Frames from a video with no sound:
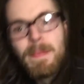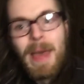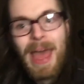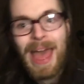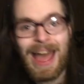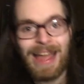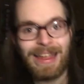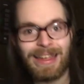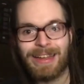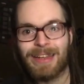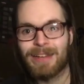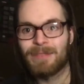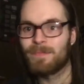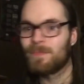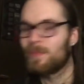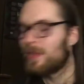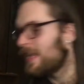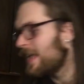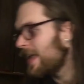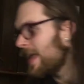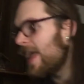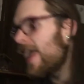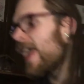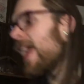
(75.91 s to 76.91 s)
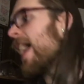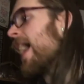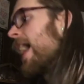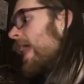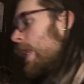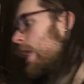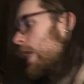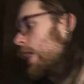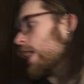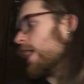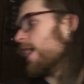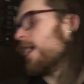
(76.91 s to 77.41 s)
back,
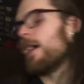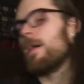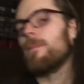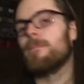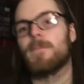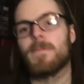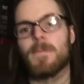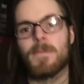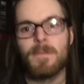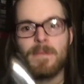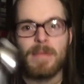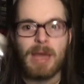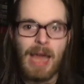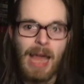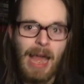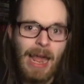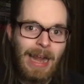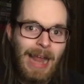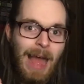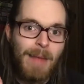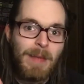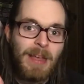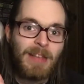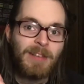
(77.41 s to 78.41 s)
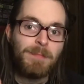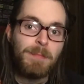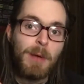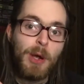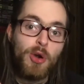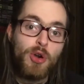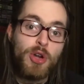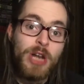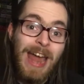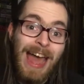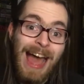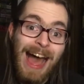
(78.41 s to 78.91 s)
and, um, I got my
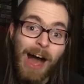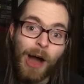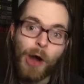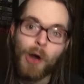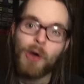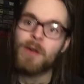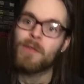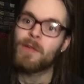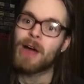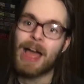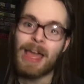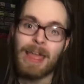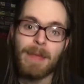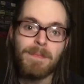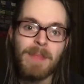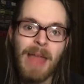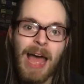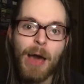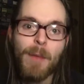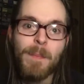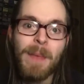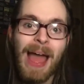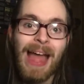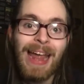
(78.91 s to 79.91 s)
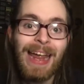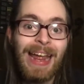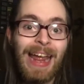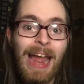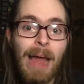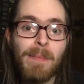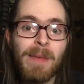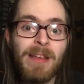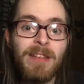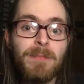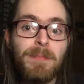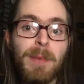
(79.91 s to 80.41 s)
spoon now. I am now back, I
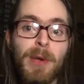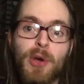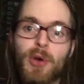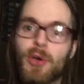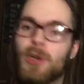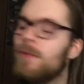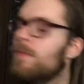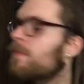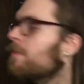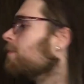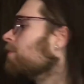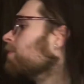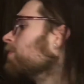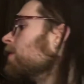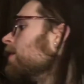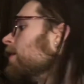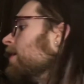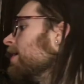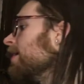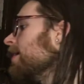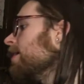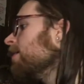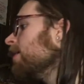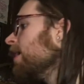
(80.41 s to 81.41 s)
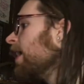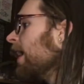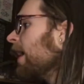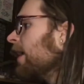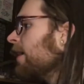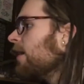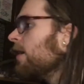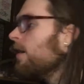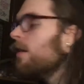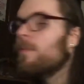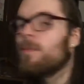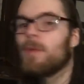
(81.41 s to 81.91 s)
got my spoon,
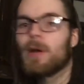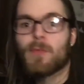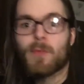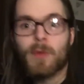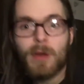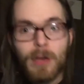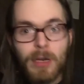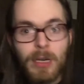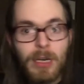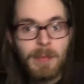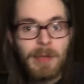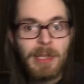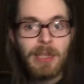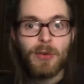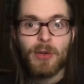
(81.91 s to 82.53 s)
and, um, we're going to be